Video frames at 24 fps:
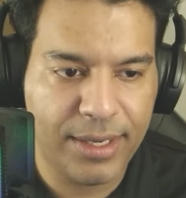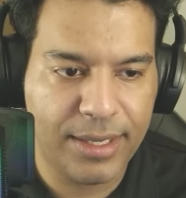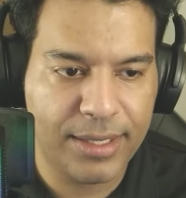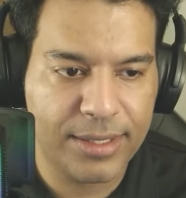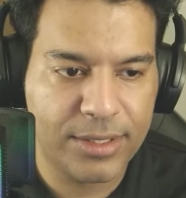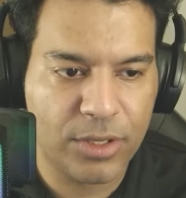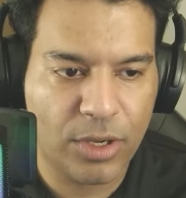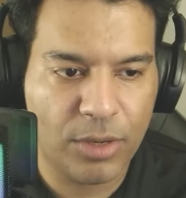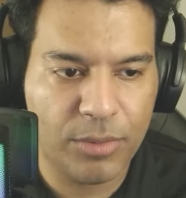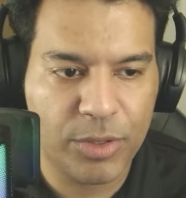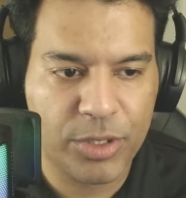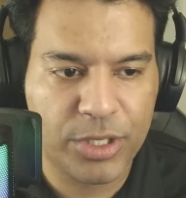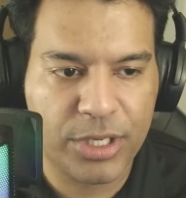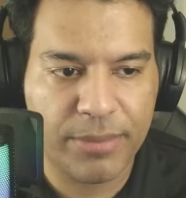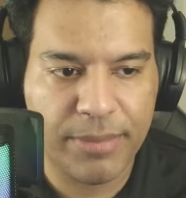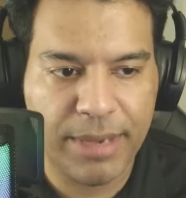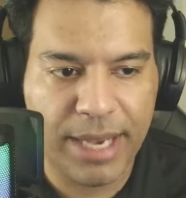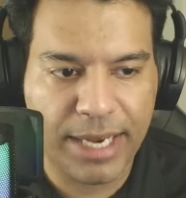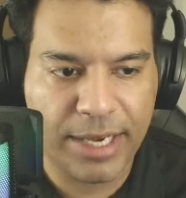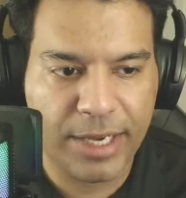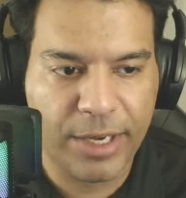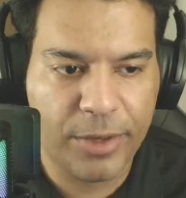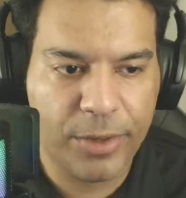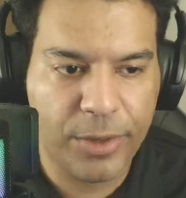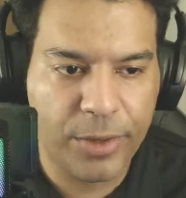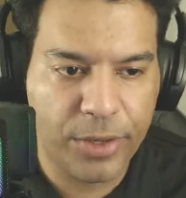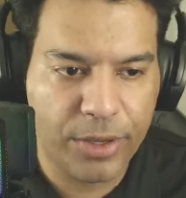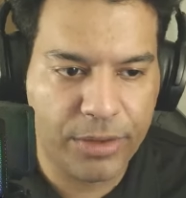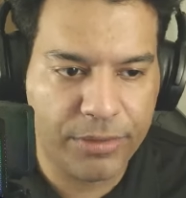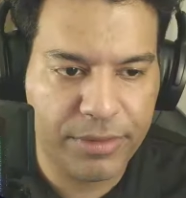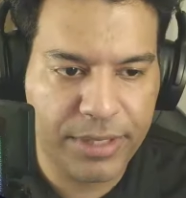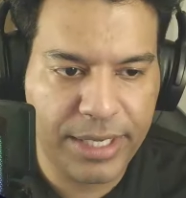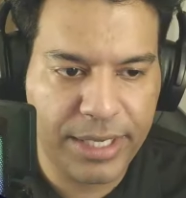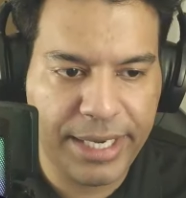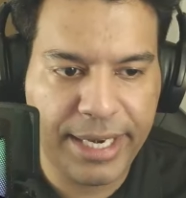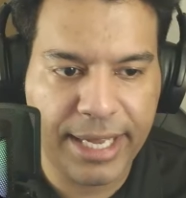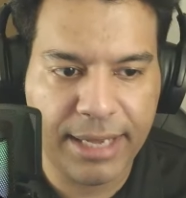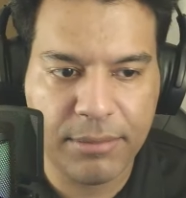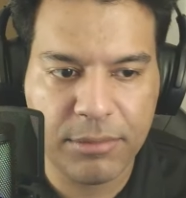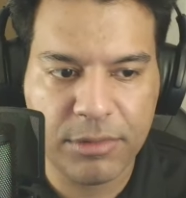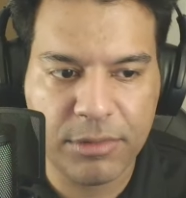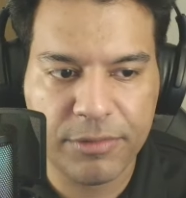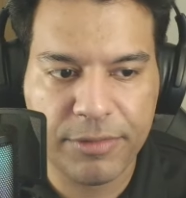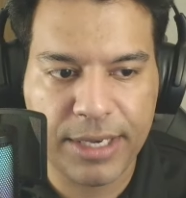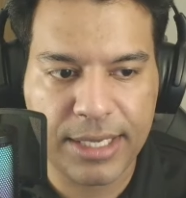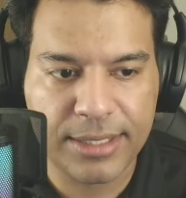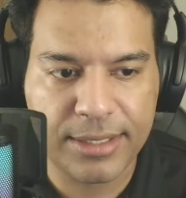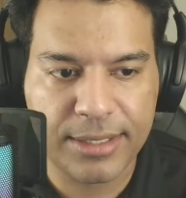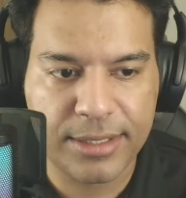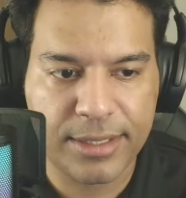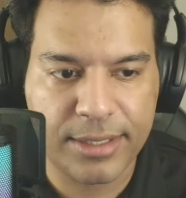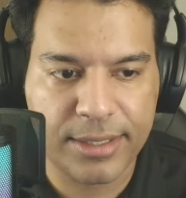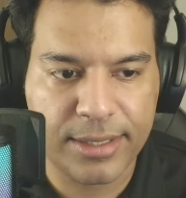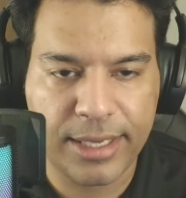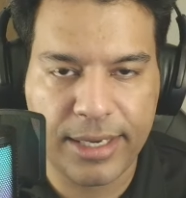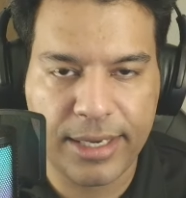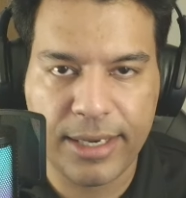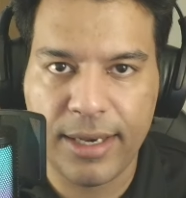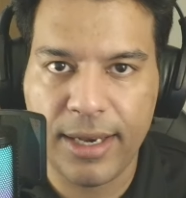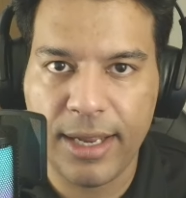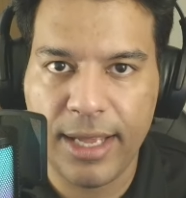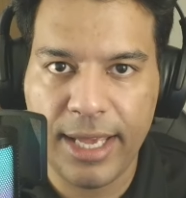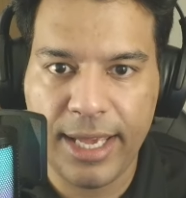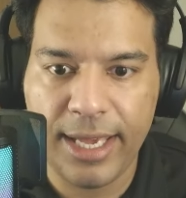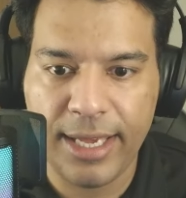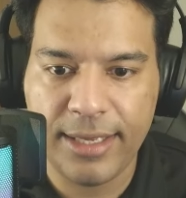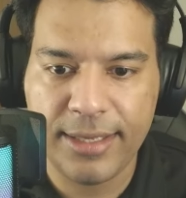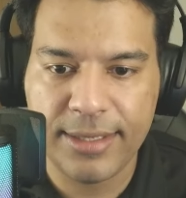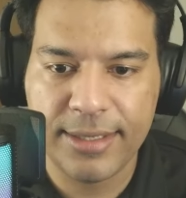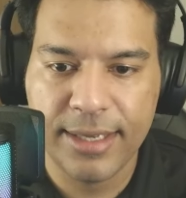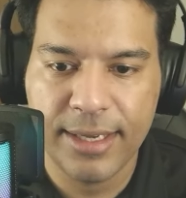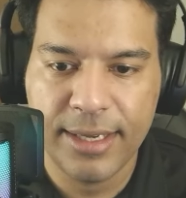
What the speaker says: It's almost a magnitude of 3 times faster than X,